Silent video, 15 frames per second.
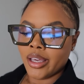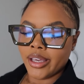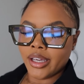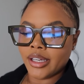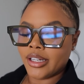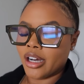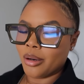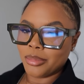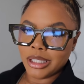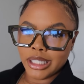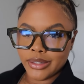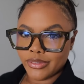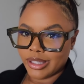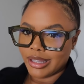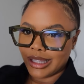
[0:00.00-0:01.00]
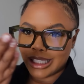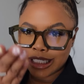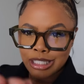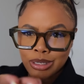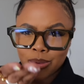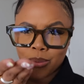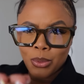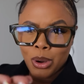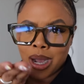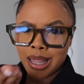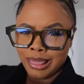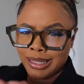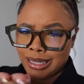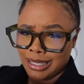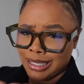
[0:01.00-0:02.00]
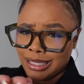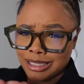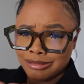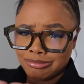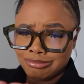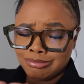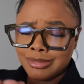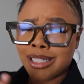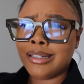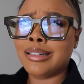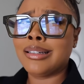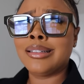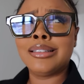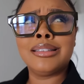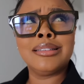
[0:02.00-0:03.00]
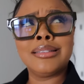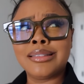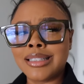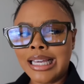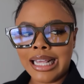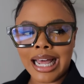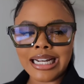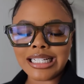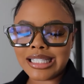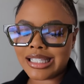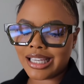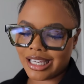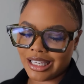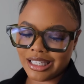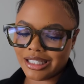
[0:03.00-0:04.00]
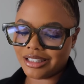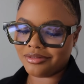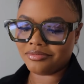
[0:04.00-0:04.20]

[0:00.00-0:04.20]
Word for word: it don't be giving this quality. And I just can't.